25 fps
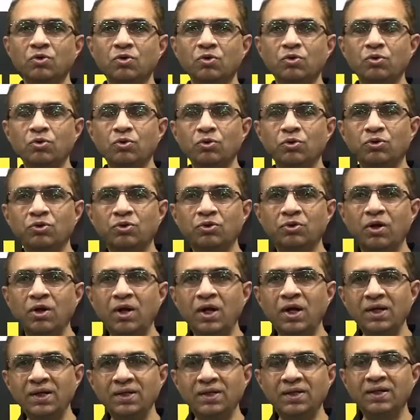who
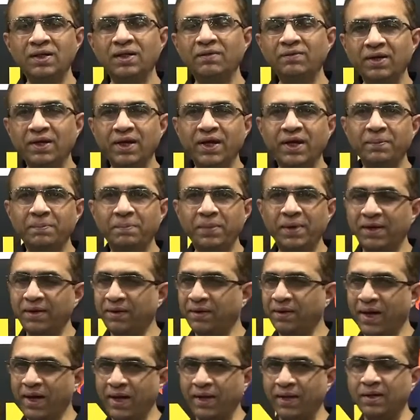thought that they will get a
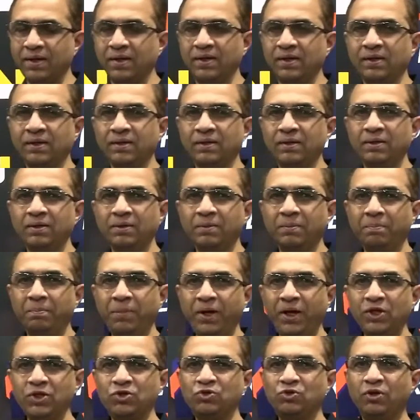better rank
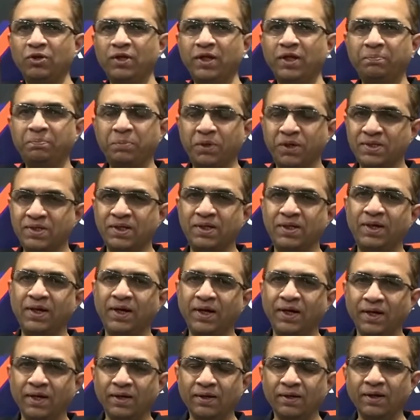based on their
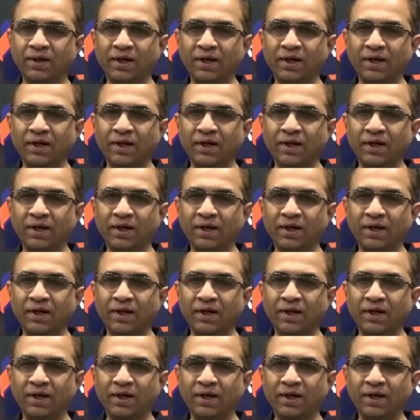percentile.